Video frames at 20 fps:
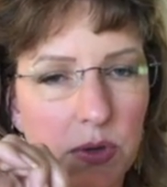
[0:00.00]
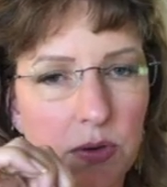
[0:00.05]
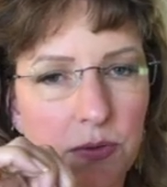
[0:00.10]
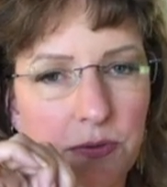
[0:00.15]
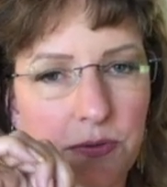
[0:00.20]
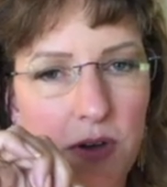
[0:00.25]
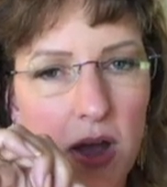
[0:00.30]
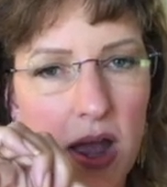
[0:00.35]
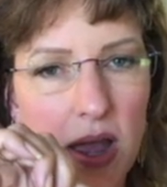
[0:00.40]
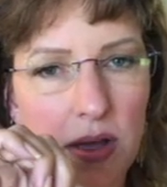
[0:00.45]

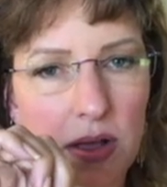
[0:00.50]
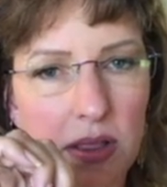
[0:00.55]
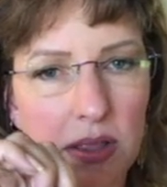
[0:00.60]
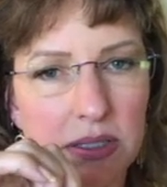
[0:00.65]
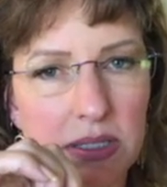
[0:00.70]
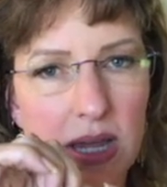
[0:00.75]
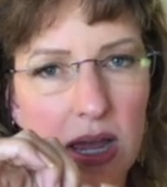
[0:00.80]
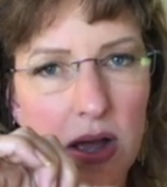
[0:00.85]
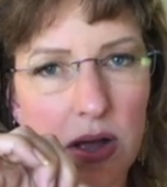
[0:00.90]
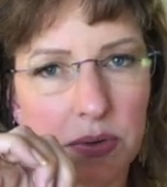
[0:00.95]
file it
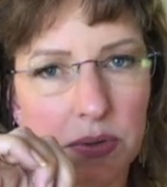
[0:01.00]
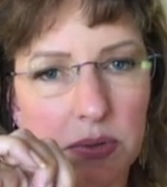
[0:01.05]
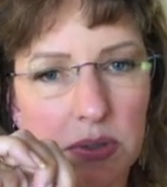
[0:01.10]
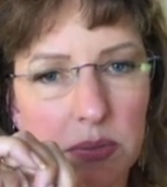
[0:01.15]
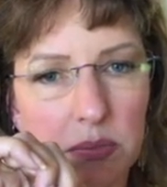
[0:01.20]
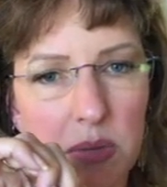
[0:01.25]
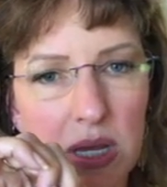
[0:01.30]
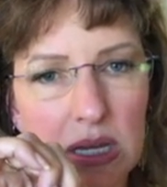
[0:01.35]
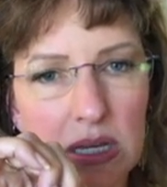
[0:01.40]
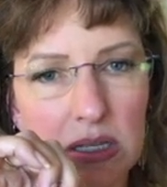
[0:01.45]
down
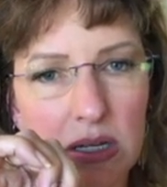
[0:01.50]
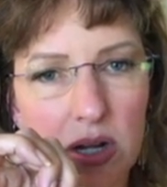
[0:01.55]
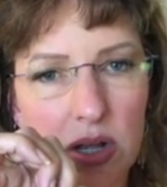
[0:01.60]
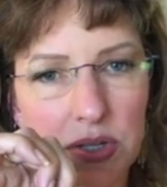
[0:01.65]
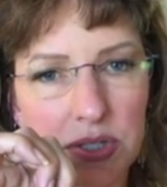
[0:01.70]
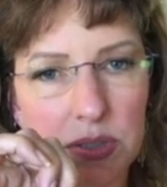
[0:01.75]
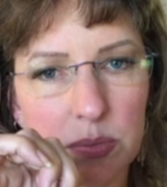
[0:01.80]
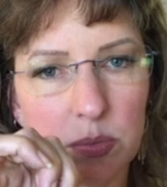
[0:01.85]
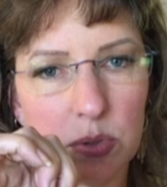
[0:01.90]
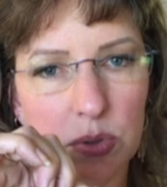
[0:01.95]
and make it all
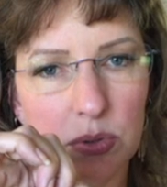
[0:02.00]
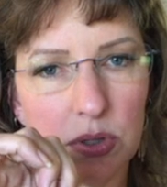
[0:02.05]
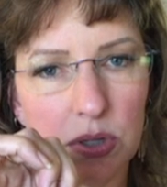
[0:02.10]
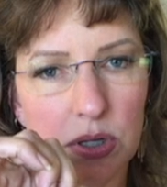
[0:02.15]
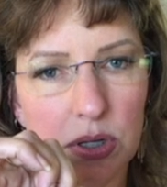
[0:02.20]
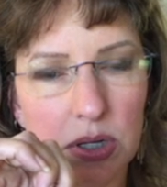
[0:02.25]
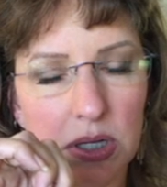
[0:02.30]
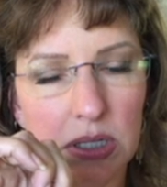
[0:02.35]
smoother.